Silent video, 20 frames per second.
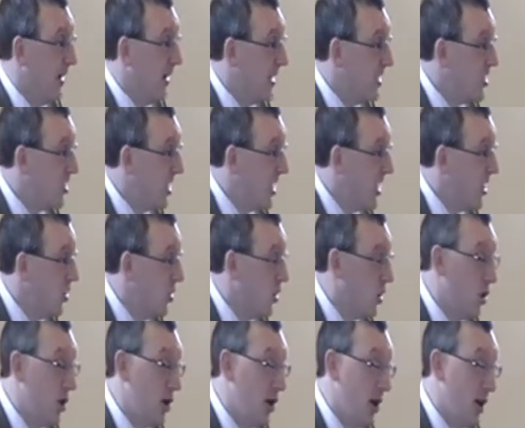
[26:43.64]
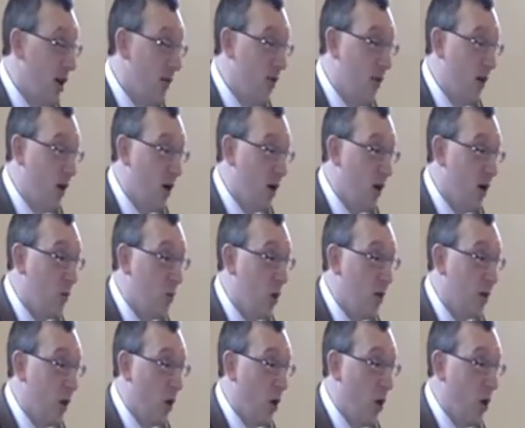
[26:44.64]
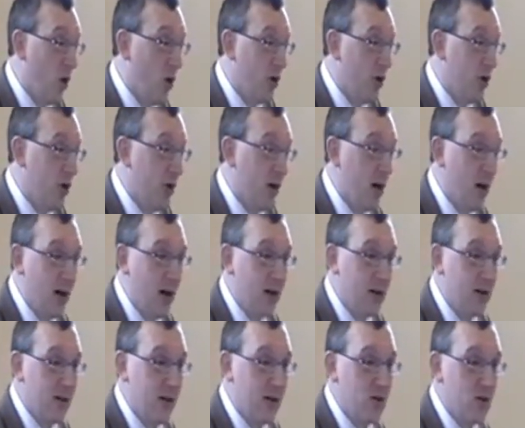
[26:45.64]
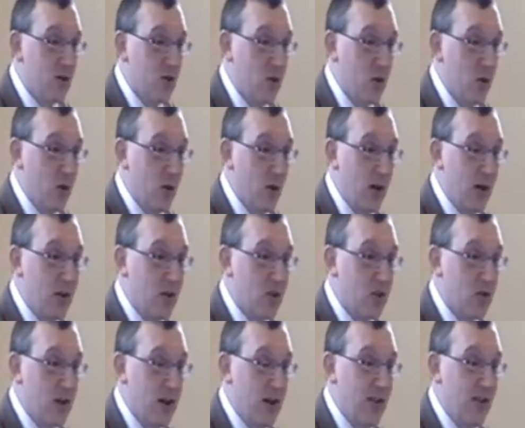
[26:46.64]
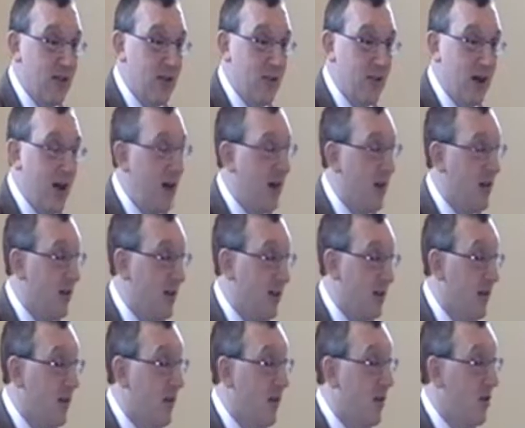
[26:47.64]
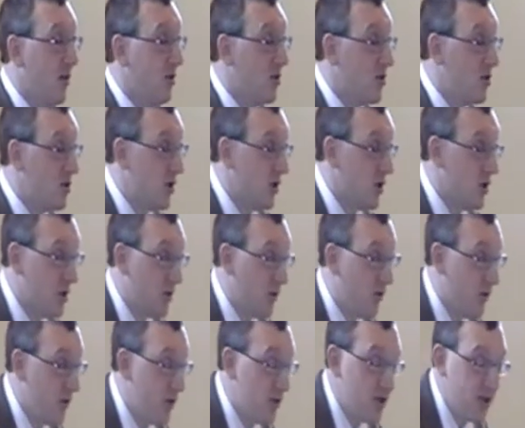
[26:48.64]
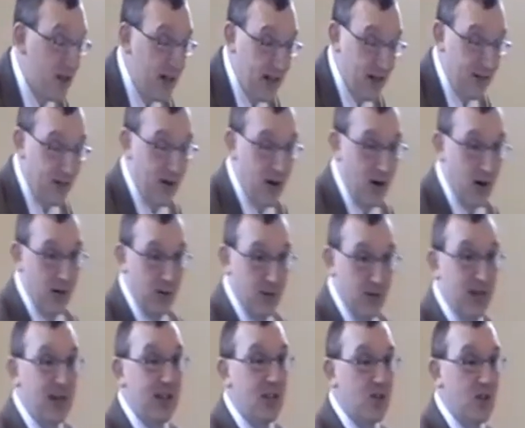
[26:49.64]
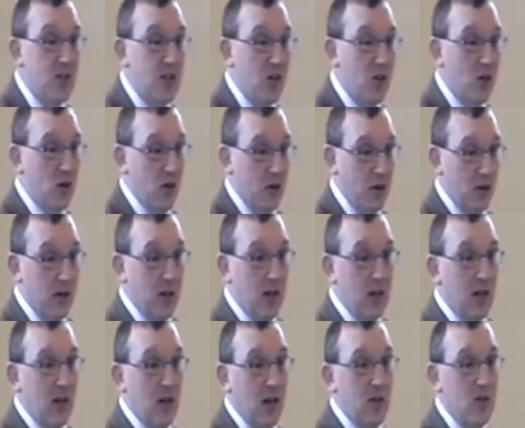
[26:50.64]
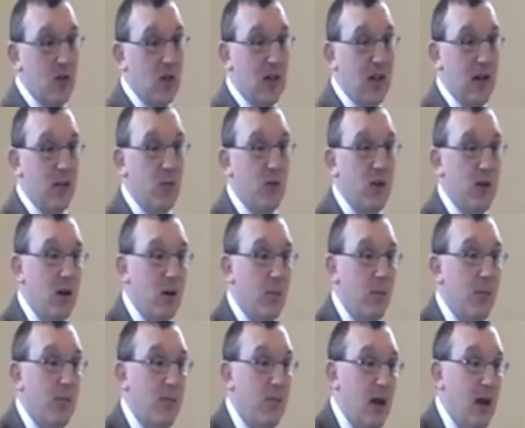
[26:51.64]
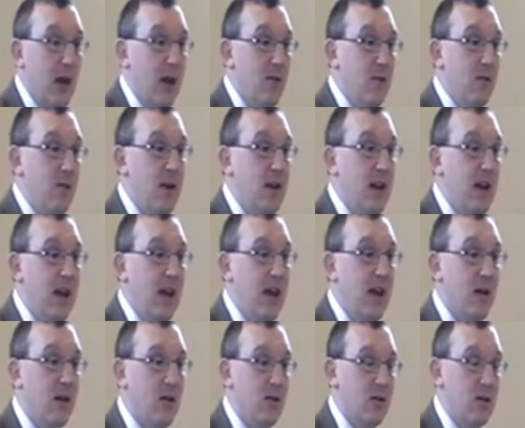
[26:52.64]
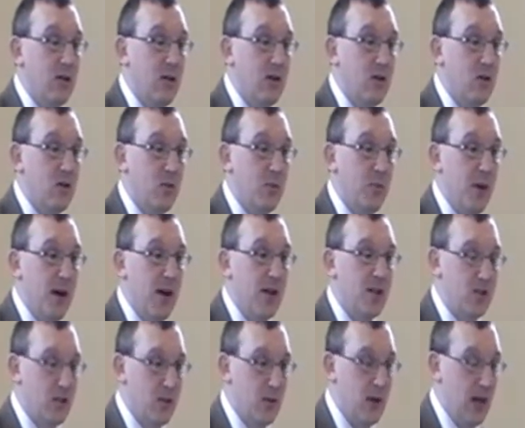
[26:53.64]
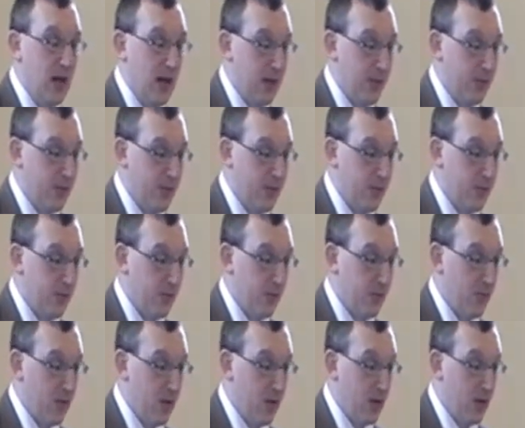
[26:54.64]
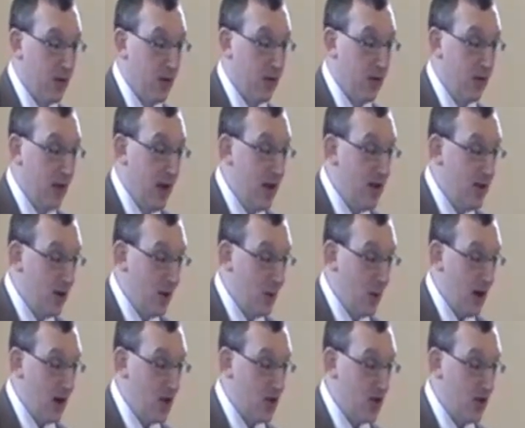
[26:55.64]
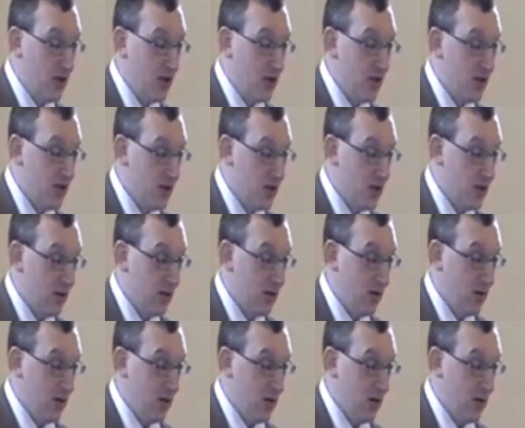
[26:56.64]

Let's say you could love God with all your heart and soul and strength and mind, just for the sake of argument. Let's say you could and you kept it up every day until you passed away. Then the question is,